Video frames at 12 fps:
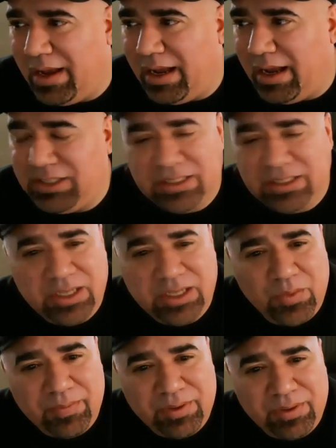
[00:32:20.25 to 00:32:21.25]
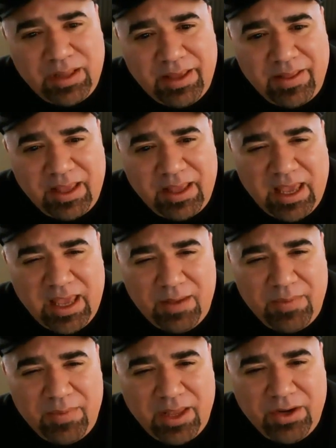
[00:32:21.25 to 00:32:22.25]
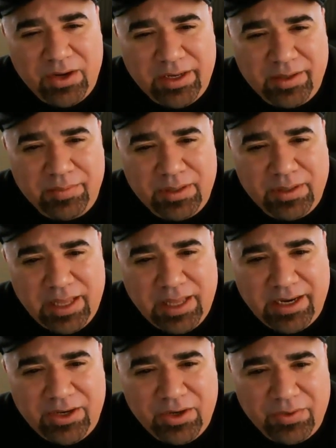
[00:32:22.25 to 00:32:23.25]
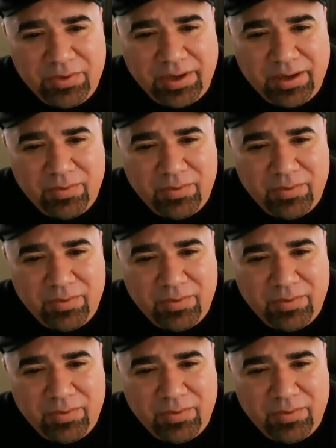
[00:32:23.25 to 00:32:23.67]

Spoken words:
I just don't want to play the game that you need to play to do it,